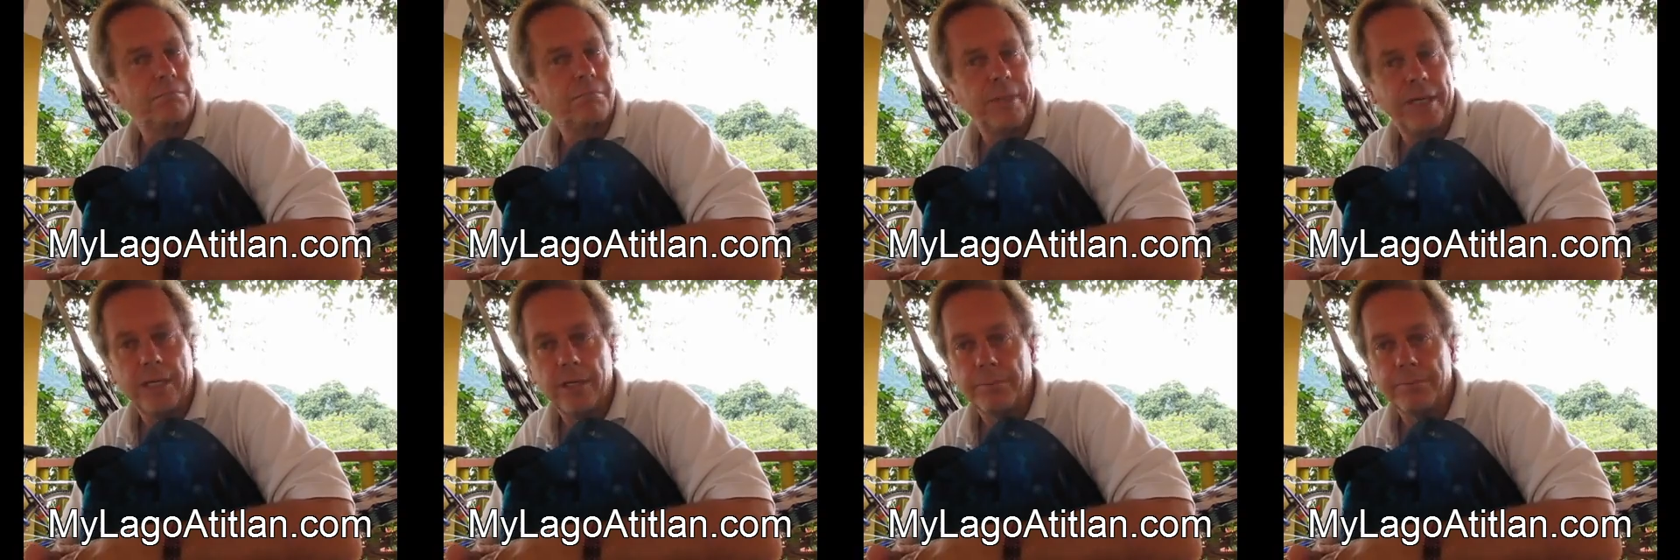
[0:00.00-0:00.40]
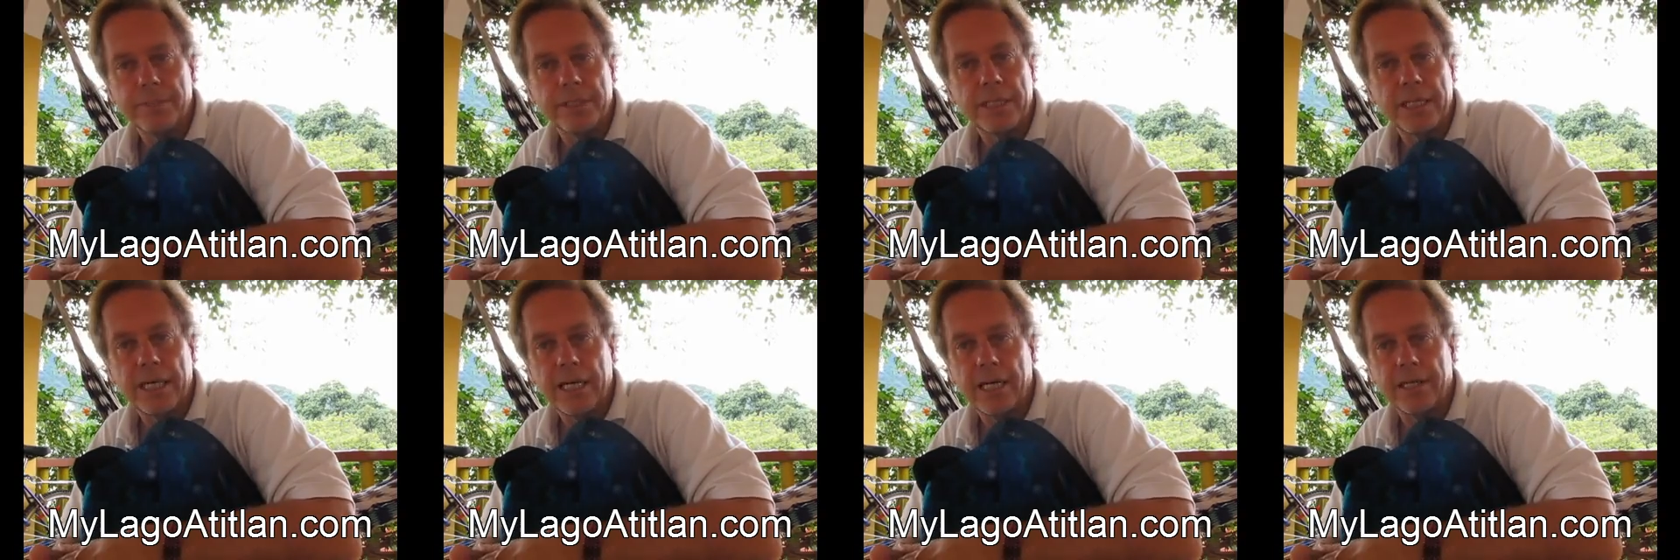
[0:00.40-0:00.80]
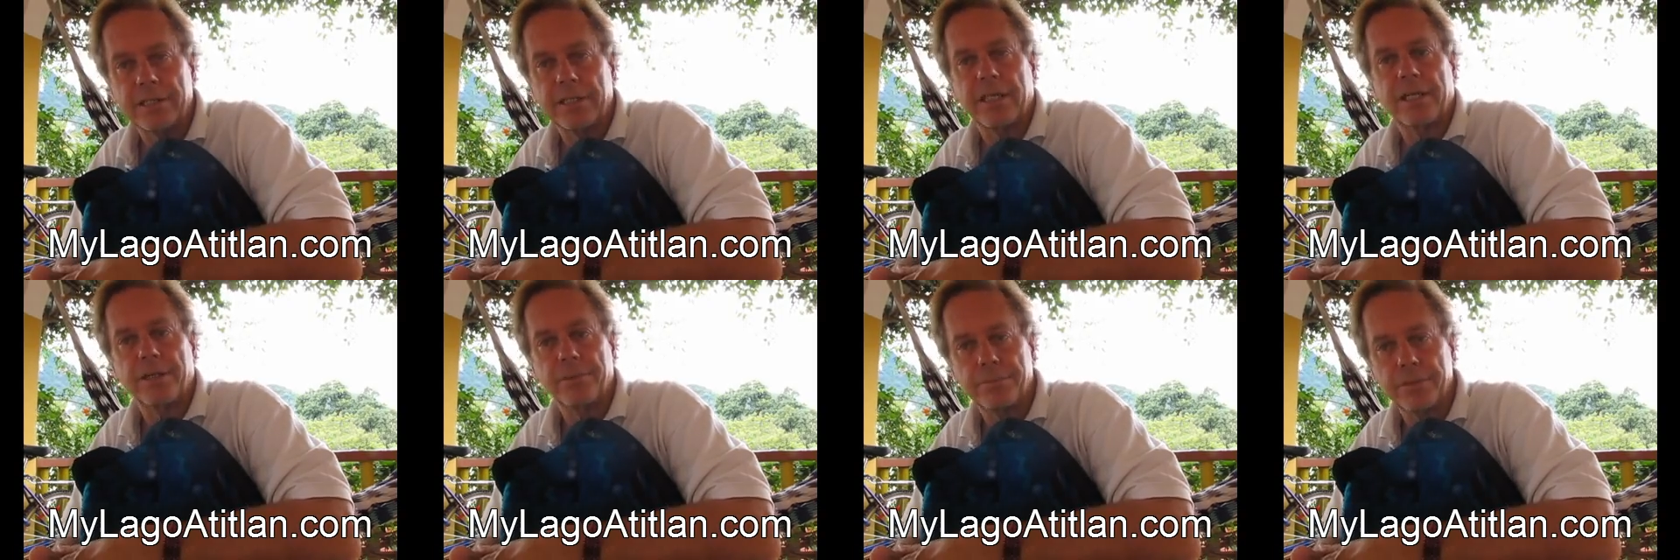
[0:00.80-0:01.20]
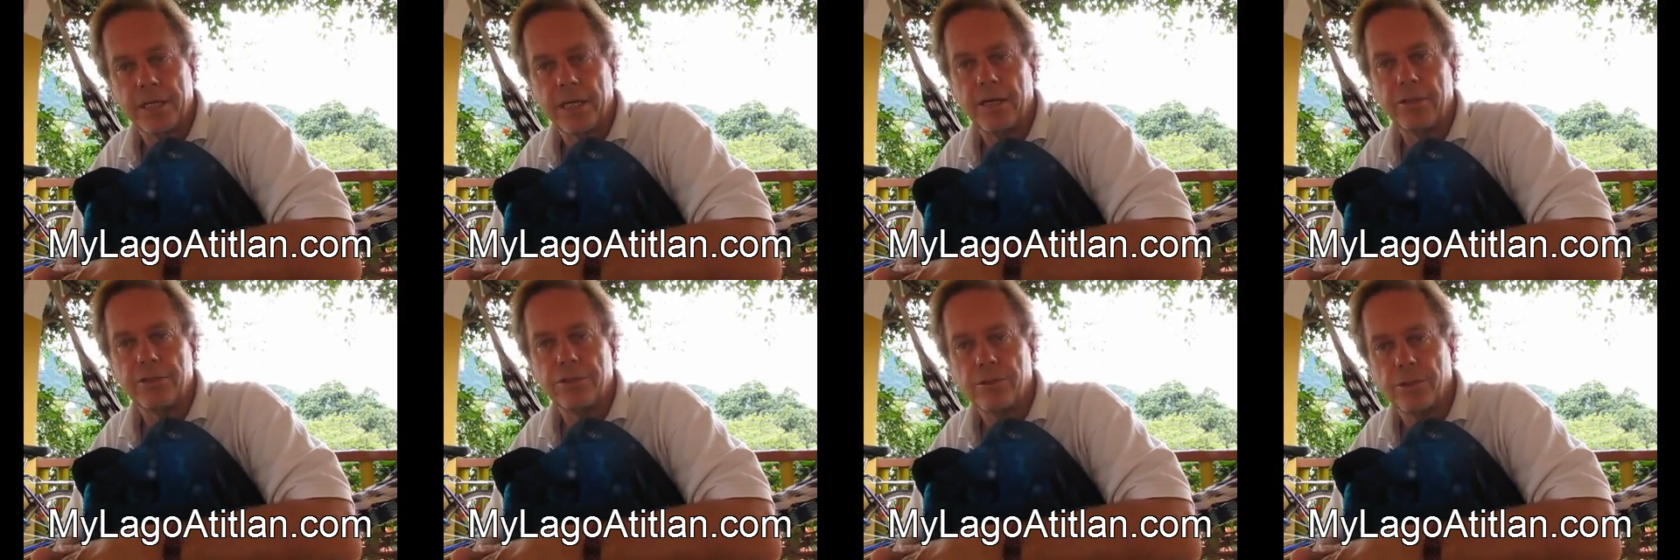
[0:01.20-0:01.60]
beat them to death, get them
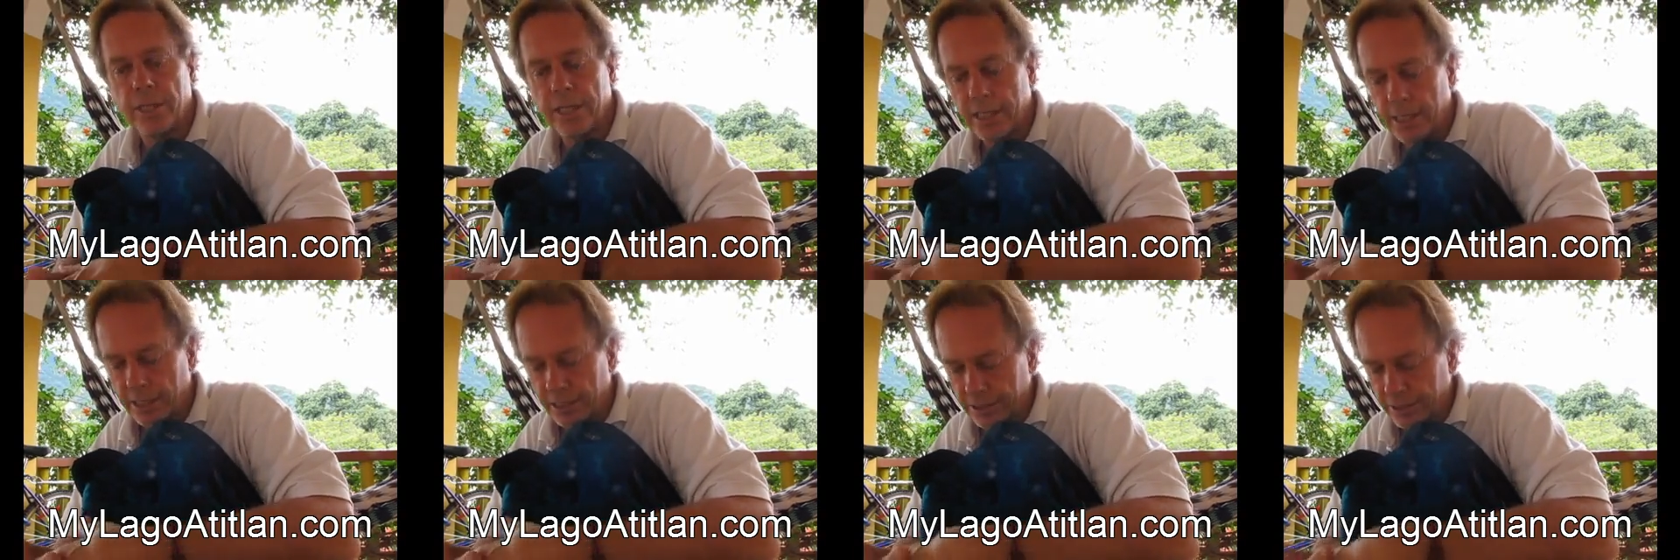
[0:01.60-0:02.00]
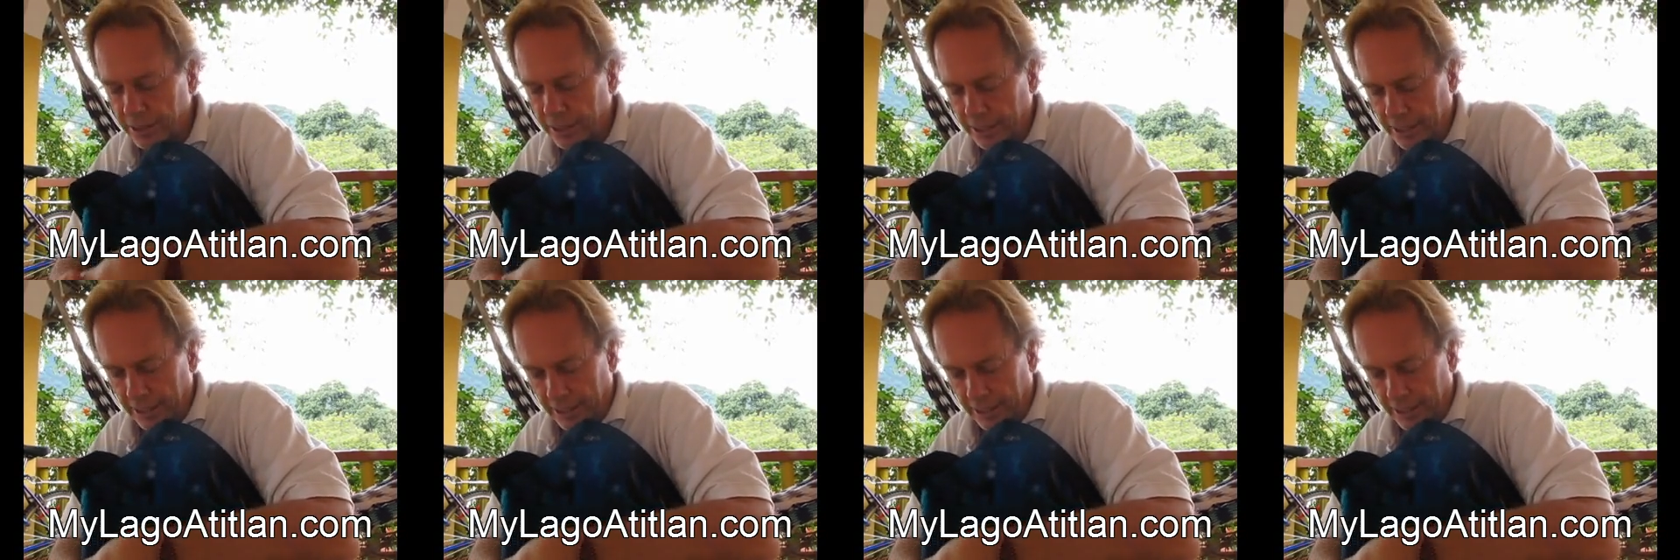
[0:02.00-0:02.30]
down twenty dollars